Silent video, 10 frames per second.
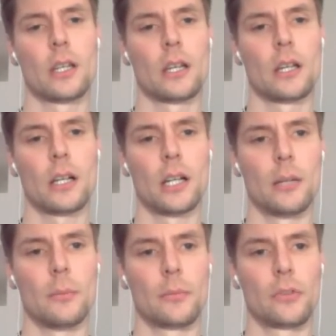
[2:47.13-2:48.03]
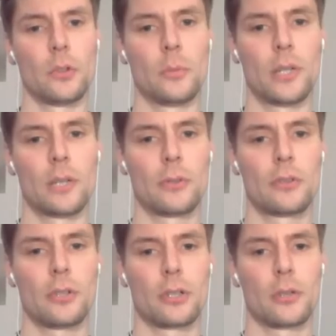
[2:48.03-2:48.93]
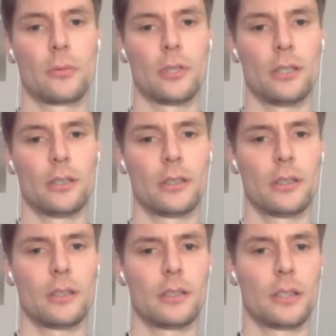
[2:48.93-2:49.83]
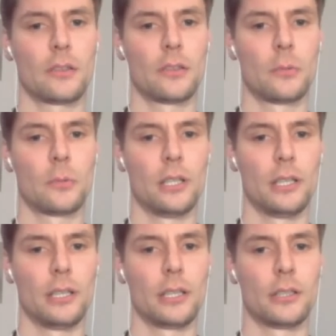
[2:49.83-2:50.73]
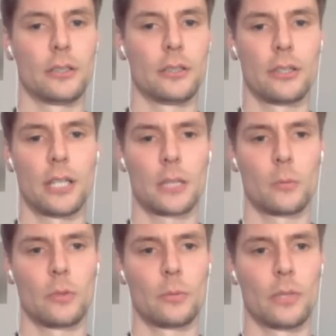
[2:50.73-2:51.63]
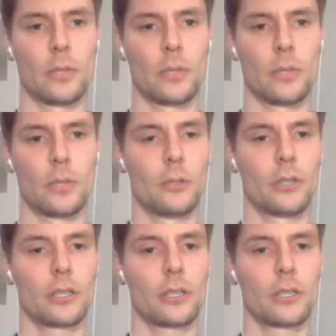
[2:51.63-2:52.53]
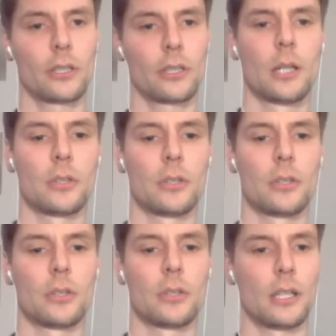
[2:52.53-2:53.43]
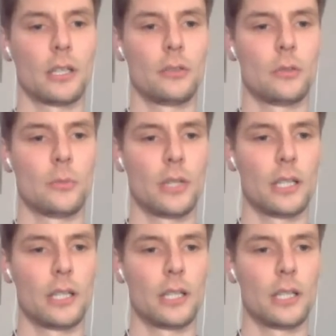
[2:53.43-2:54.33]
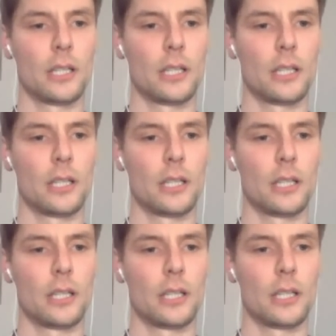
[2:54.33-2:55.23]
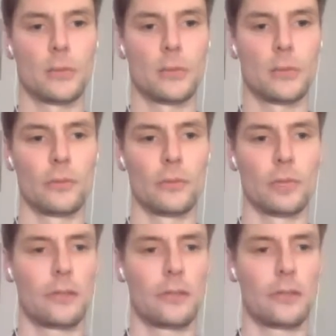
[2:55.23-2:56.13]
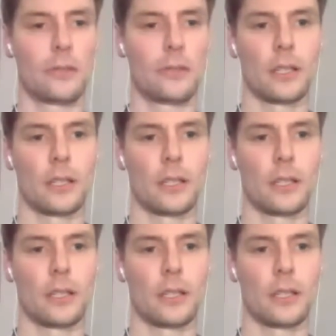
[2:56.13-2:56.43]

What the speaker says: So my photography does not really interconnect with my work, because I do mainly macro photography of insects,